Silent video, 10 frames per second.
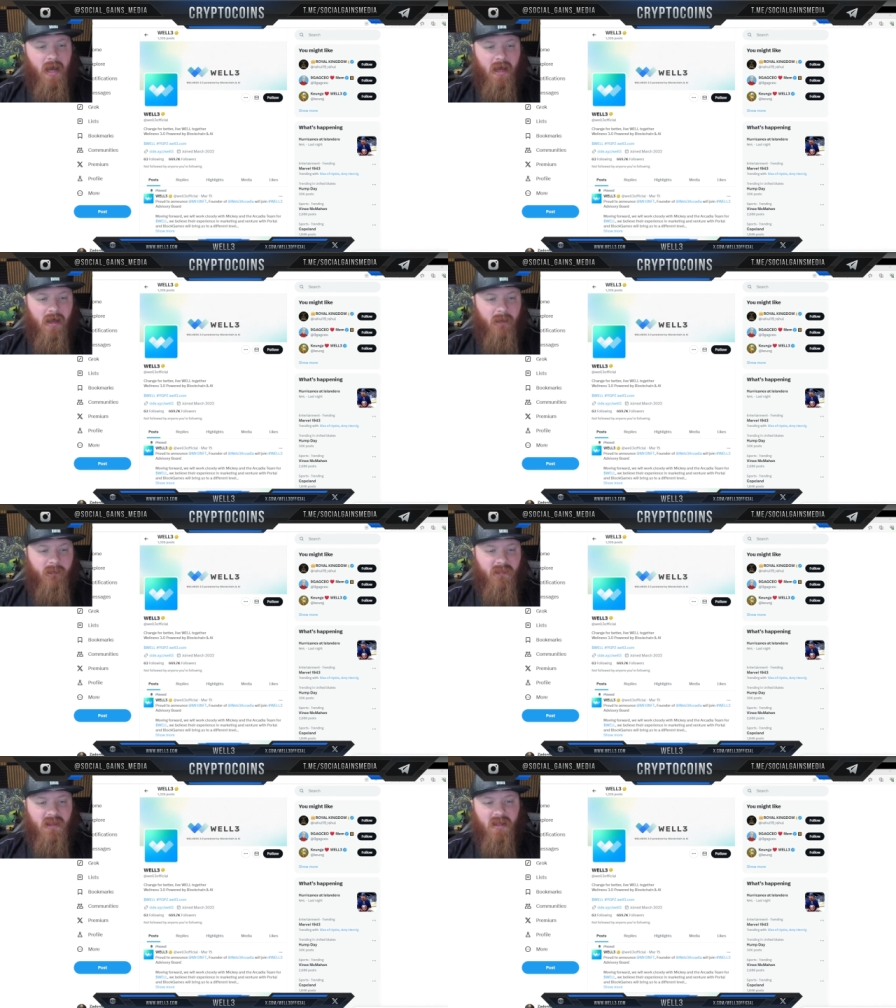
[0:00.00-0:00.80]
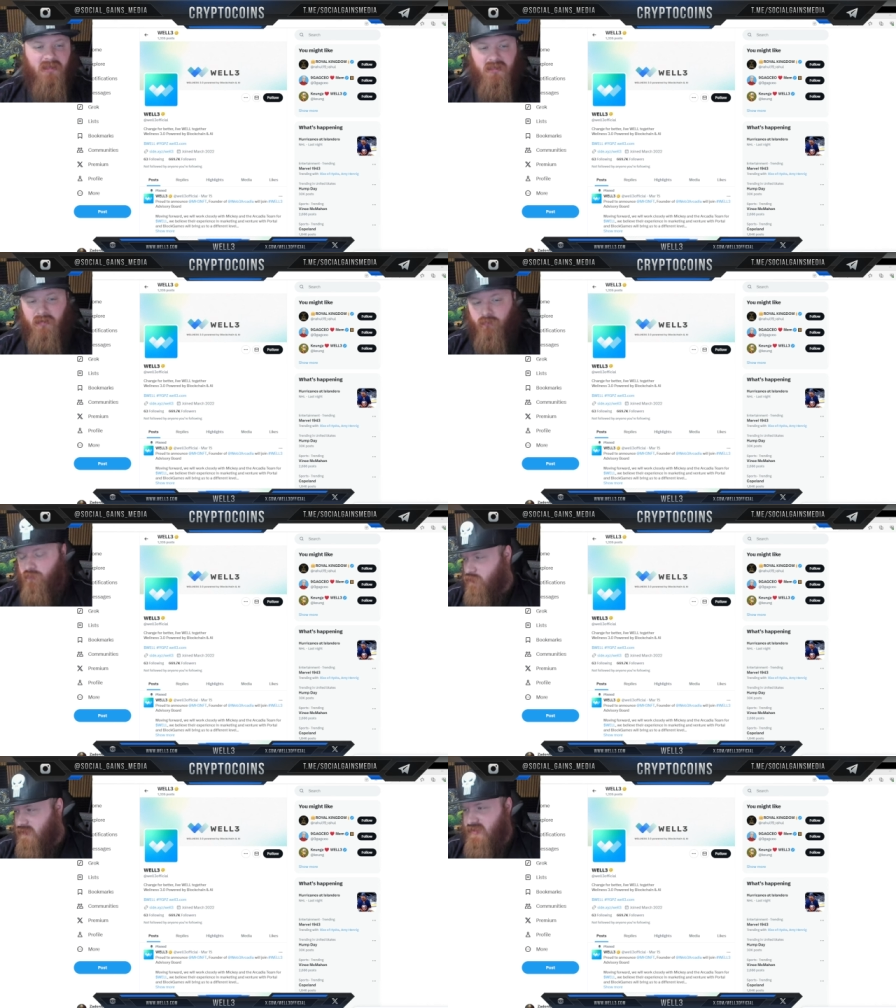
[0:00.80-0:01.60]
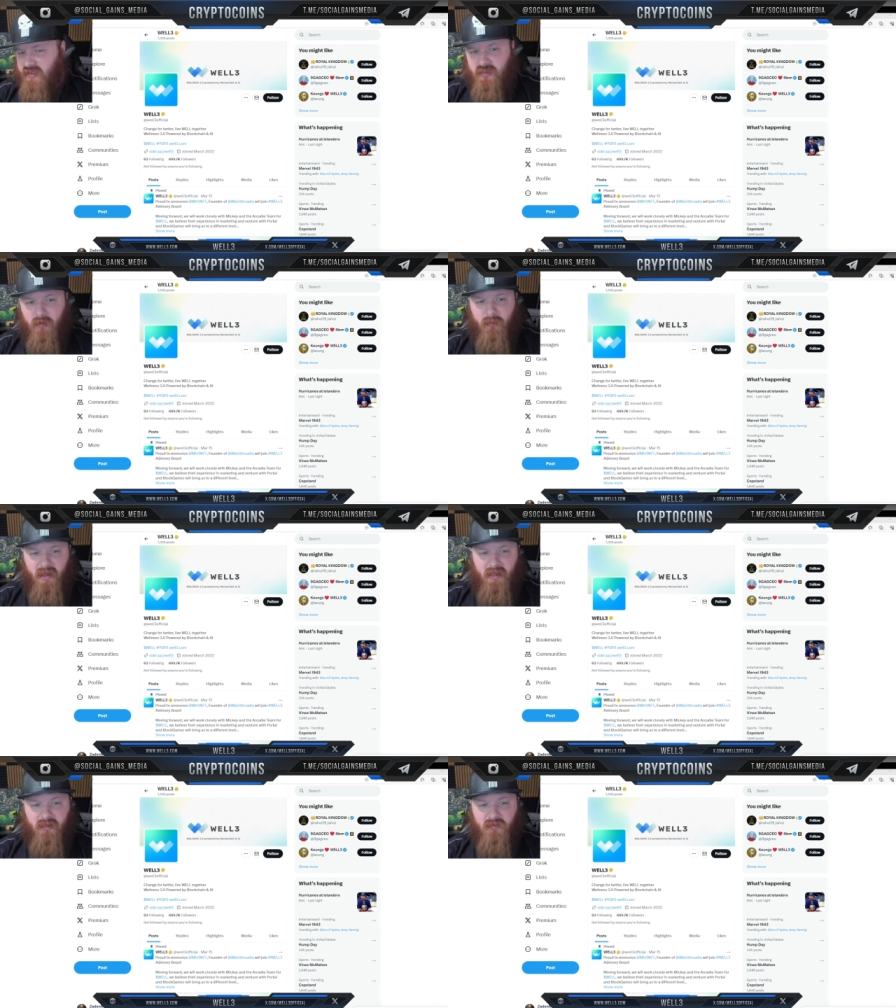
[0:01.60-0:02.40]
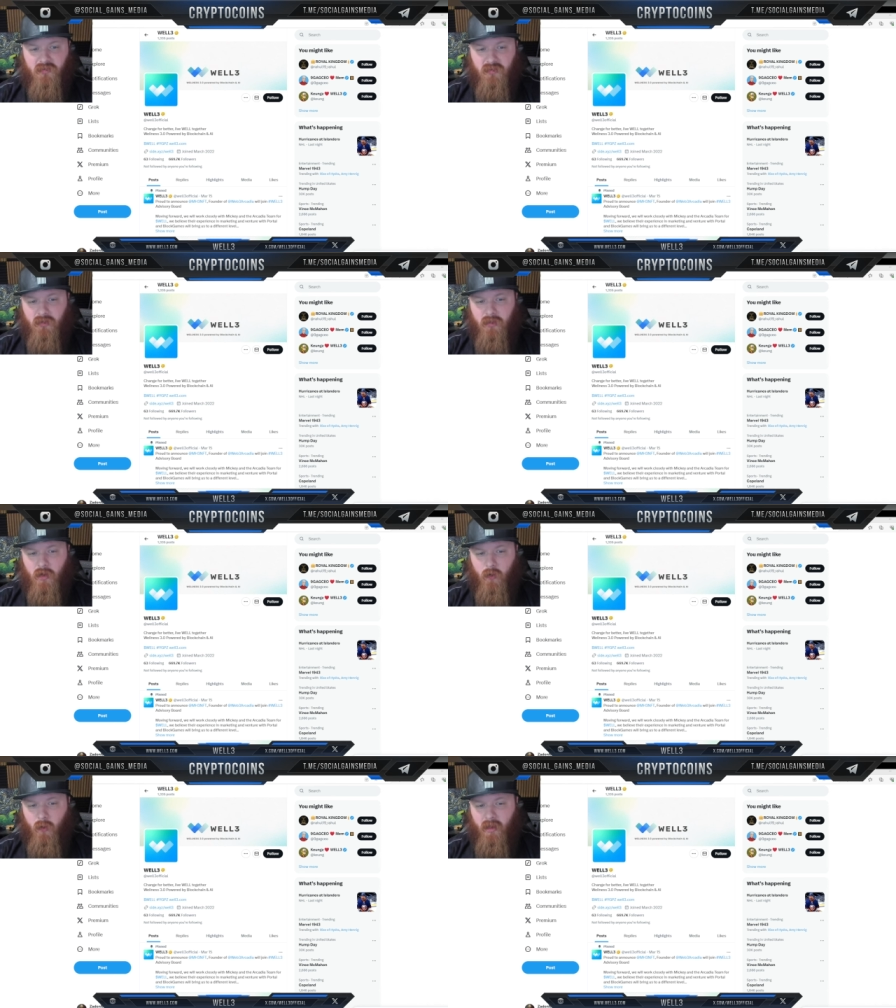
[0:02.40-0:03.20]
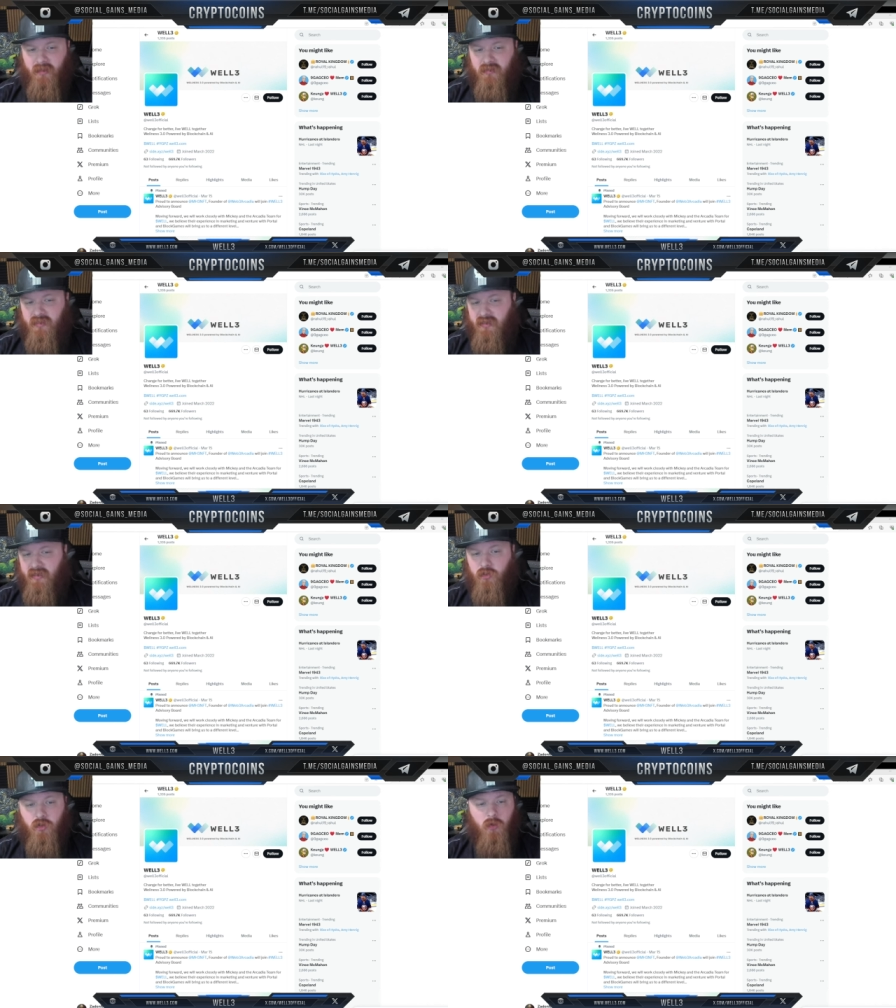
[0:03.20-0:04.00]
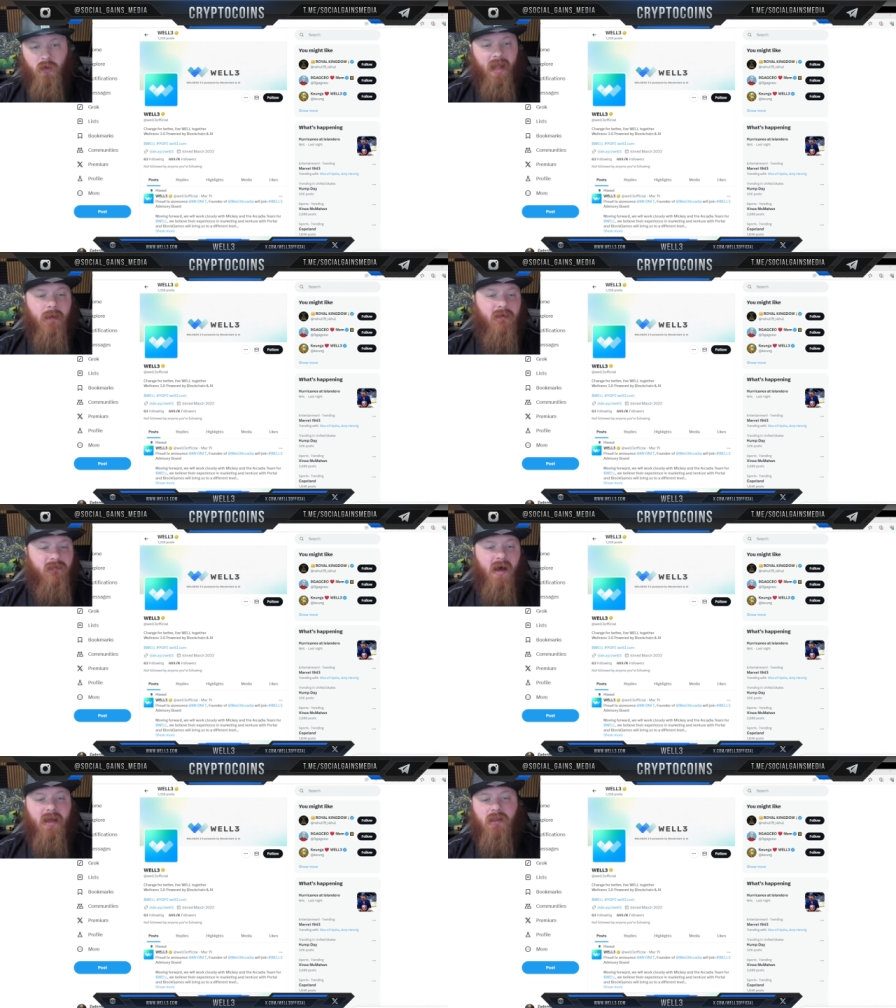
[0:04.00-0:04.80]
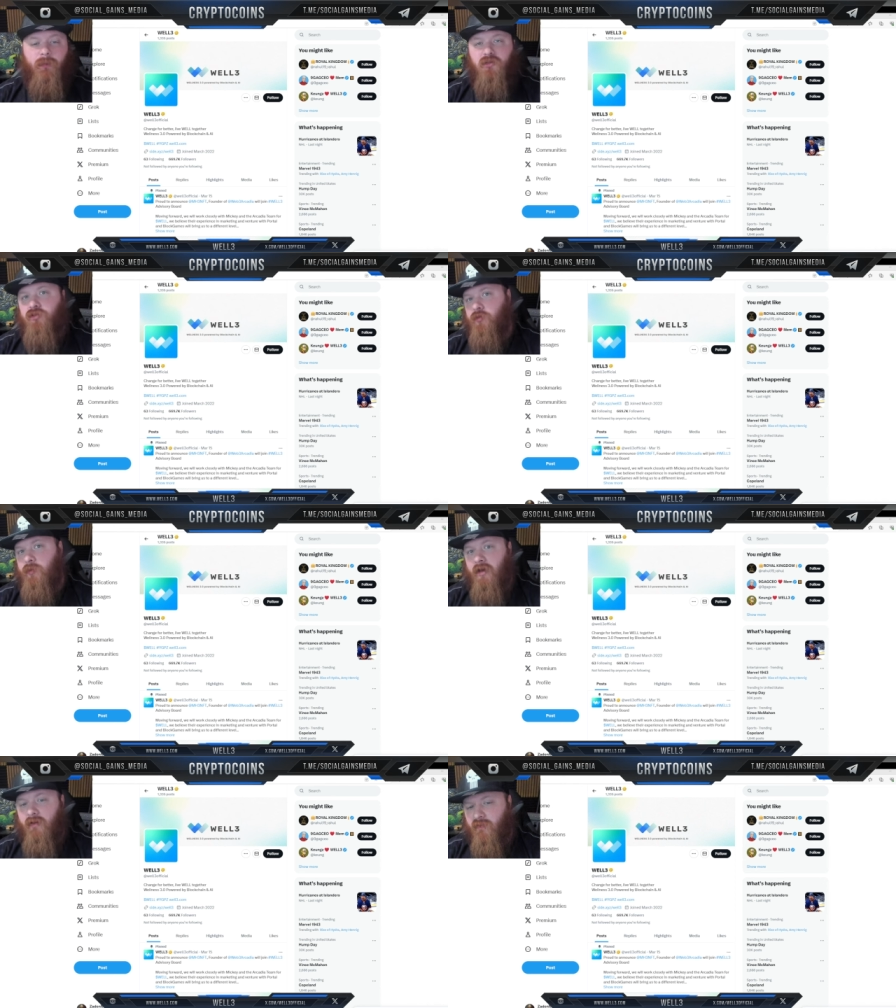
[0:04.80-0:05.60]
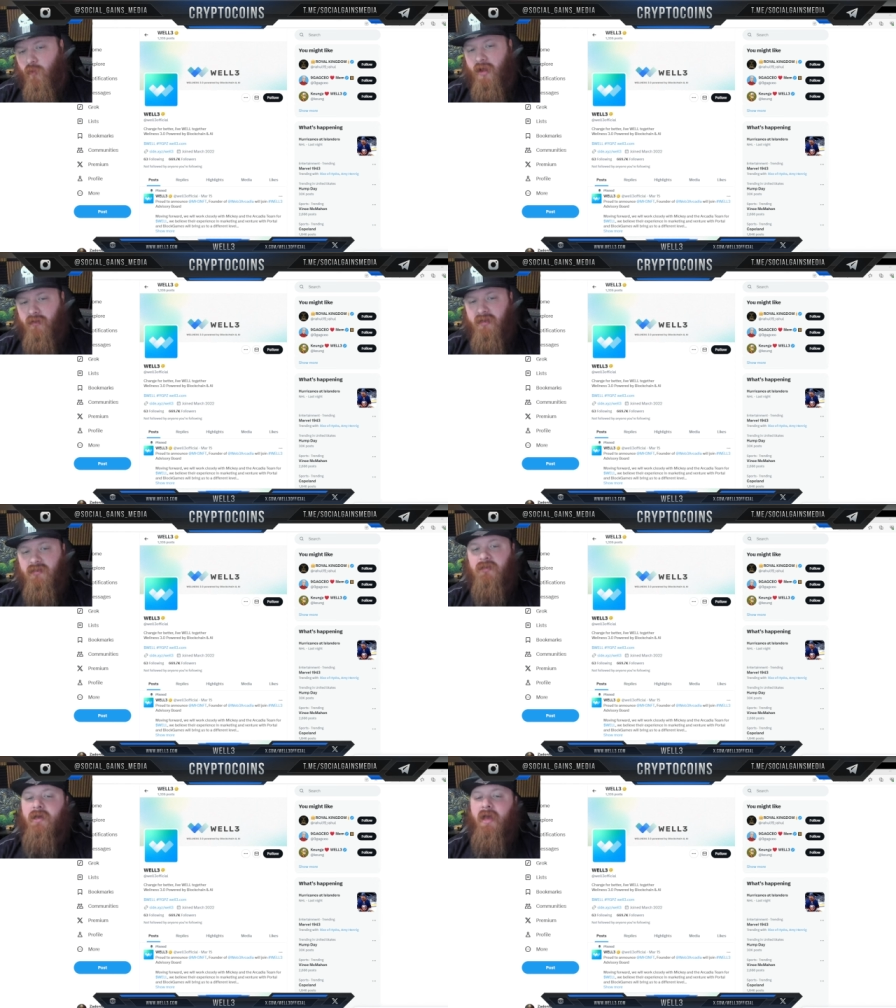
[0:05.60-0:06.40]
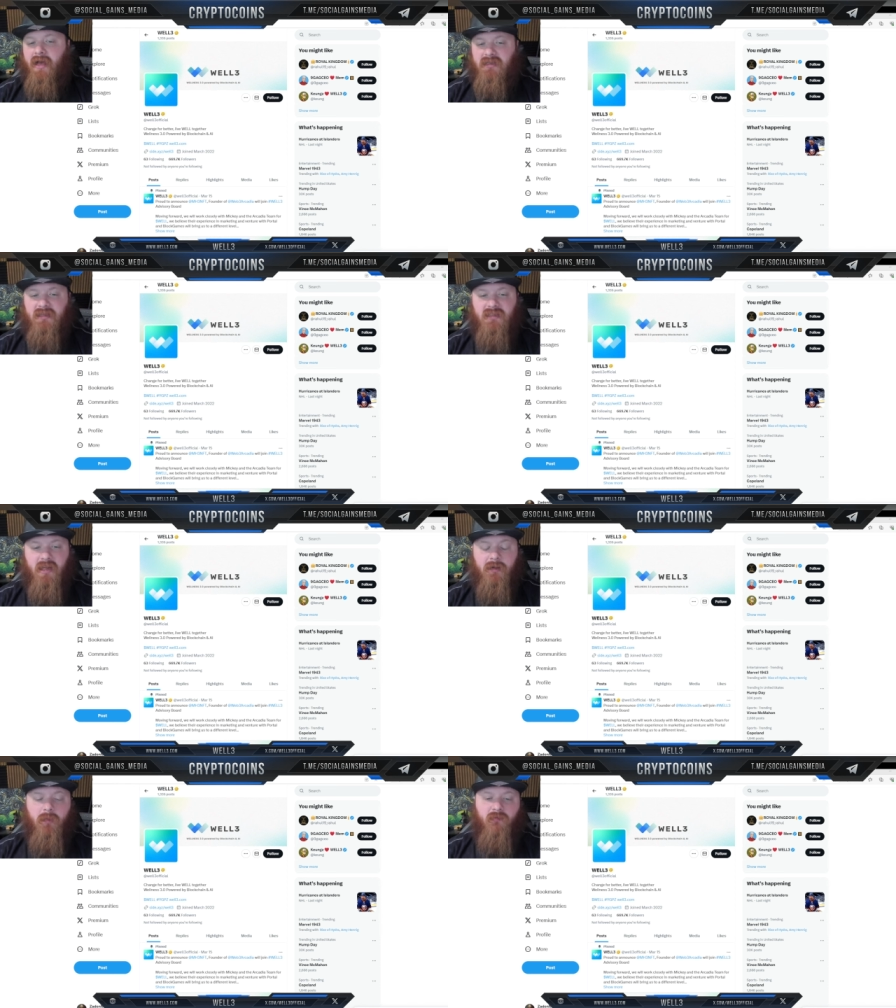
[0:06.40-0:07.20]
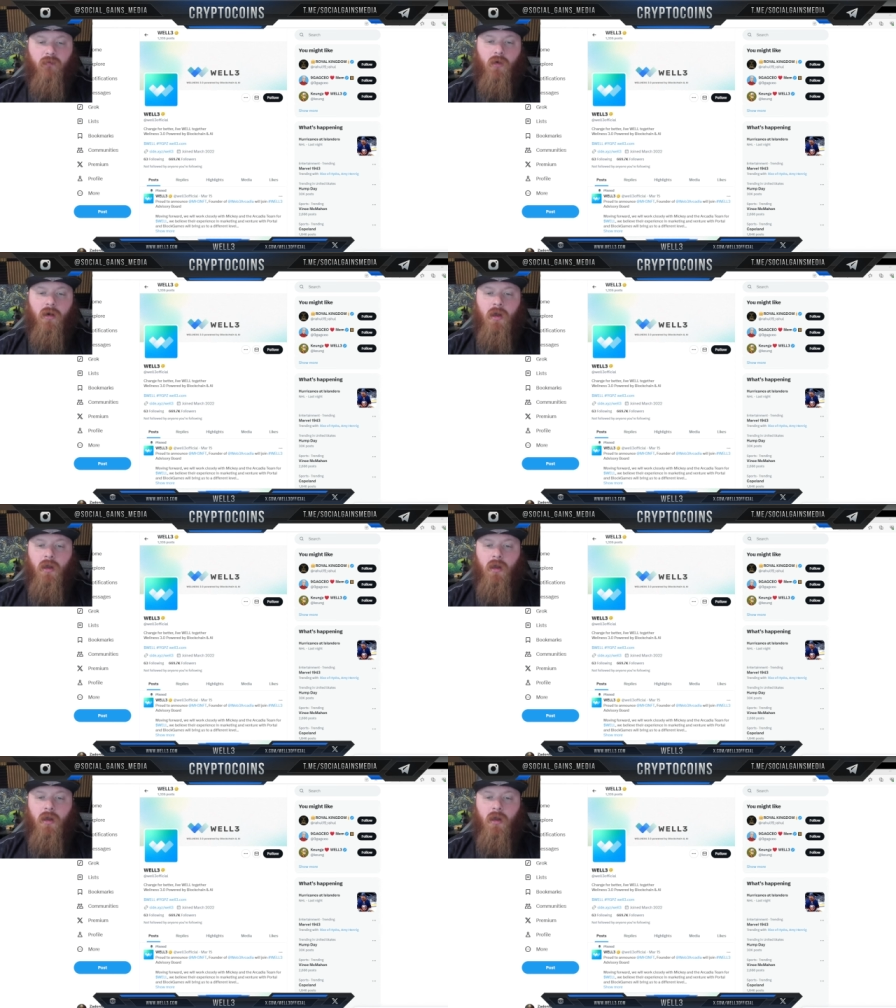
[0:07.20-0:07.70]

Uh, this system is, you know, intending to gamify the pursuit of wellness, as I stated before,